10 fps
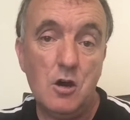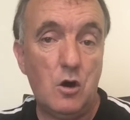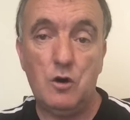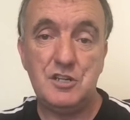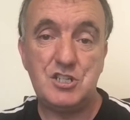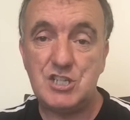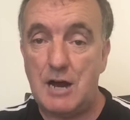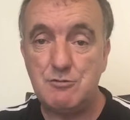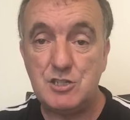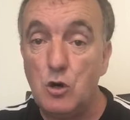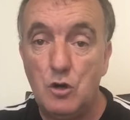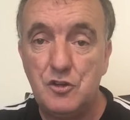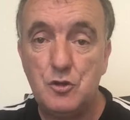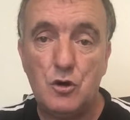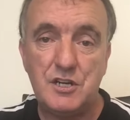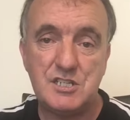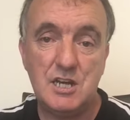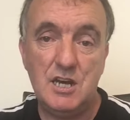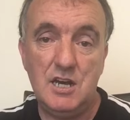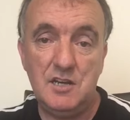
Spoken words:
all the shouting, all the noise?